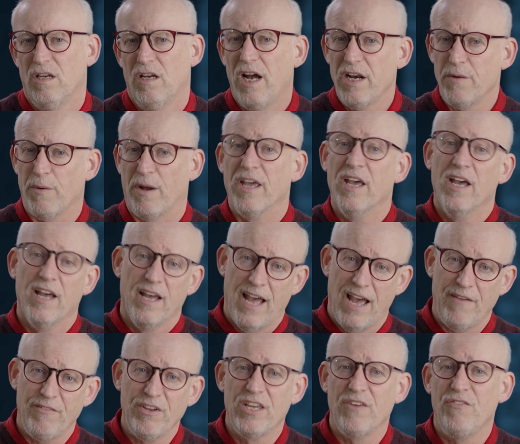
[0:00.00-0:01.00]
Anyway,
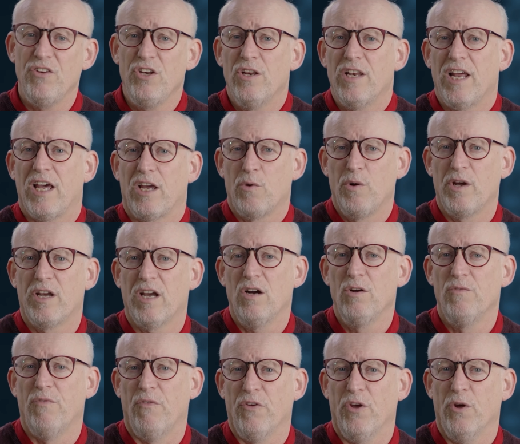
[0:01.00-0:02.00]
having given you that quick
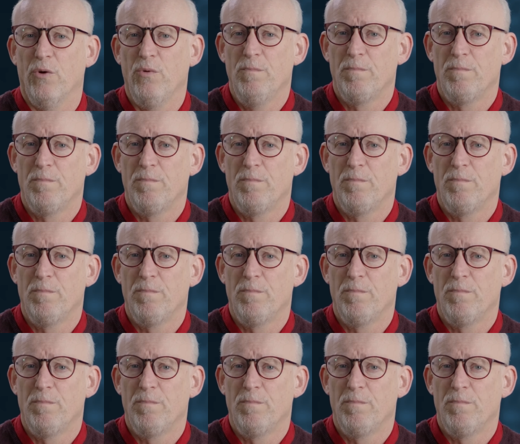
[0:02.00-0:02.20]
overview,